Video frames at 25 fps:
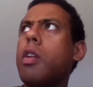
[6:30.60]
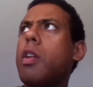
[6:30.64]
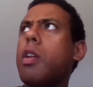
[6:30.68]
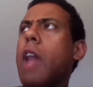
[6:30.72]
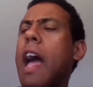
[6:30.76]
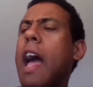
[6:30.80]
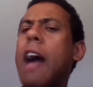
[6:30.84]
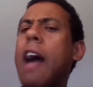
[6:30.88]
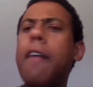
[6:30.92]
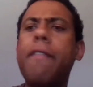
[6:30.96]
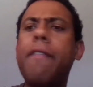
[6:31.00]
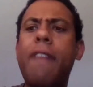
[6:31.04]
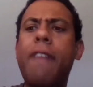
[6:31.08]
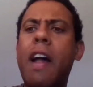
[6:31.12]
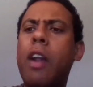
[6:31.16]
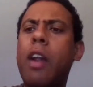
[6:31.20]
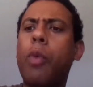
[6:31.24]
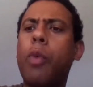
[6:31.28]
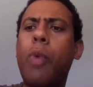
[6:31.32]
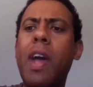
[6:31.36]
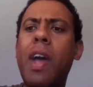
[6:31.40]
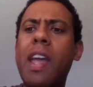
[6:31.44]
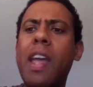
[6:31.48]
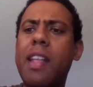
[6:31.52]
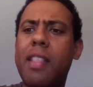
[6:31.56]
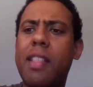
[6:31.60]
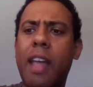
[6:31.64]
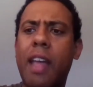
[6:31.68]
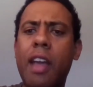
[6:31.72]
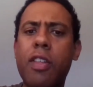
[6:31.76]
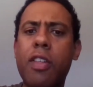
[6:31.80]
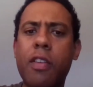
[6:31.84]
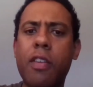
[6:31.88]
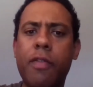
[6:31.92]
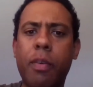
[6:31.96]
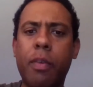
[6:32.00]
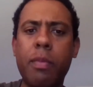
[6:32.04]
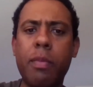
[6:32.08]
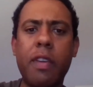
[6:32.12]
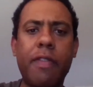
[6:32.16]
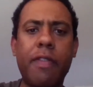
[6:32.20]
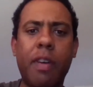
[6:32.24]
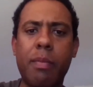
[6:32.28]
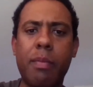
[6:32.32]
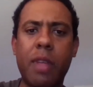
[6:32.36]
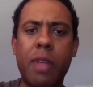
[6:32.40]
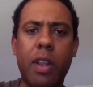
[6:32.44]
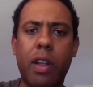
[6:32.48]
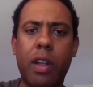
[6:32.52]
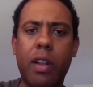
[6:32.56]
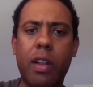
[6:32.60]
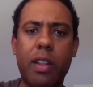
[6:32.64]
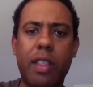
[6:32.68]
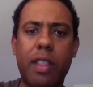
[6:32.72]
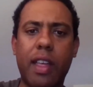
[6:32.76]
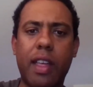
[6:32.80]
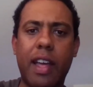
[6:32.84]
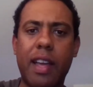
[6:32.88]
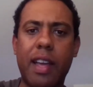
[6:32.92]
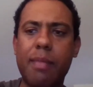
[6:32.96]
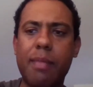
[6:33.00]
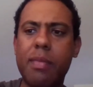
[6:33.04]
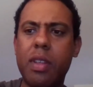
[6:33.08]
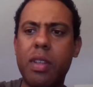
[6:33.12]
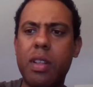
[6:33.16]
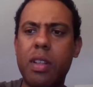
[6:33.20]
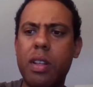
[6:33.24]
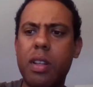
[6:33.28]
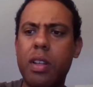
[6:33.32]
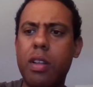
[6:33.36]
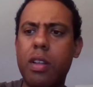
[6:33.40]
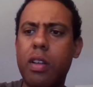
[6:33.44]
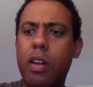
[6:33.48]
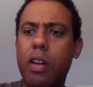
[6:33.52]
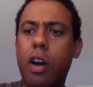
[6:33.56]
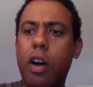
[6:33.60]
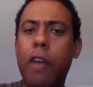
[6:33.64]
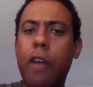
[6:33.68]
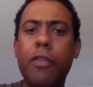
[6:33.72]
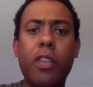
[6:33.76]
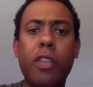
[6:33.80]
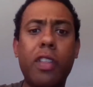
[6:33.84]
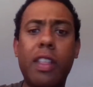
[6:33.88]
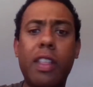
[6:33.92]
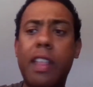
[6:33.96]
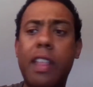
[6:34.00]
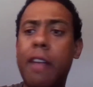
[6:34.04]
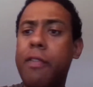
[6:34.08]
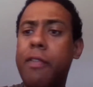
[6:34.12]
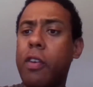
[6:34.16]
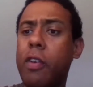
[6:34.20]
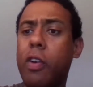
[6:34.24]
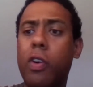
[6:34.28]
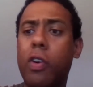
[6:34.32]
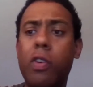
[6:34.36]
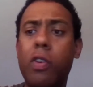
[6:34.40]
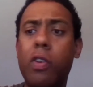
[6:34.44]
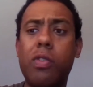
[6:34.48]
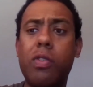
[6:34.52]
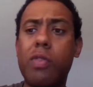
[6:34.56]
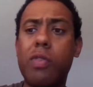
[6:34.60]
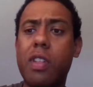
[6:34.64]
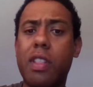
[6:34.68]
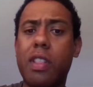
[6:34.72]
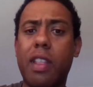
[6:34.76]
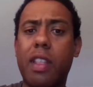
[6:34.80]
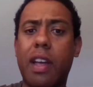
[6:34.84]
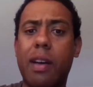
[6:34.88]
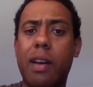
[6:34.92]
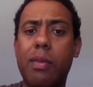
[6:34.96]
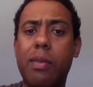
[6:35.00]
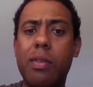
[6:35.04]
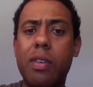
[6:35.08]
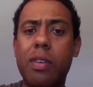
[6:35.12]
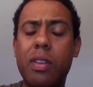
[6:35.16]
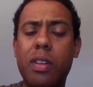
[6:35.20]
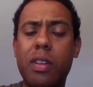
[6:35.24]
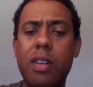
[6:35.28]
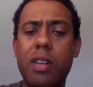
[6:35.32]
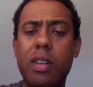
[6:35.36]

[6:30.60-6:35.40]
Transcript: how far away it takes you from your family a lot of the time, often to different countries now.